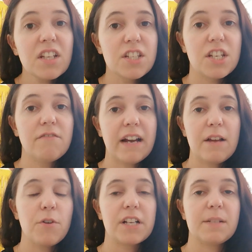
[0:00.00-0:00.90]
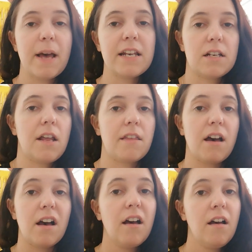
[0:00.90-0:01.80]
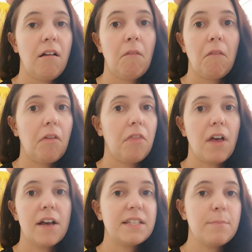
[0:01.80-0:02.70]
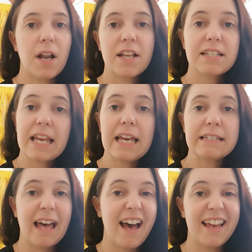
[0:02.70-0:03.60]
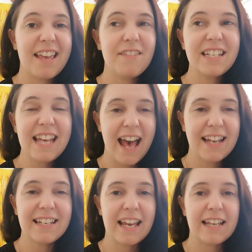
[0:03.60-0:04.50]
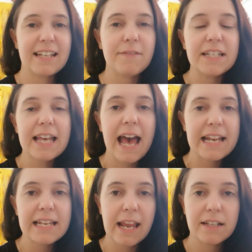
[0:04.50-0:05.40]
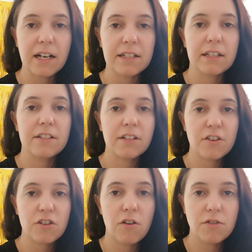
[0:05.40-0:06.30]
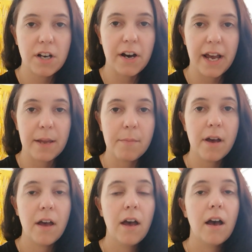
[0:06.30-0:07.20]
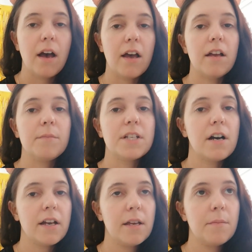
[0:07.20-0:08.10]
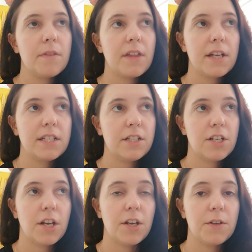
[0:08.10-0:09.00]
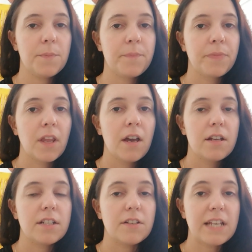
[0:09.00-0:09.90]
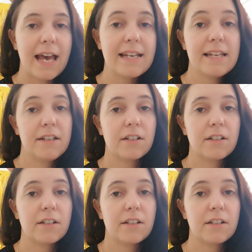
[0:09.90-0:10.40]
do you really want to spend another 30 plus years there, even 10 years, guys, it's such a long time. So I am 32. So 10 years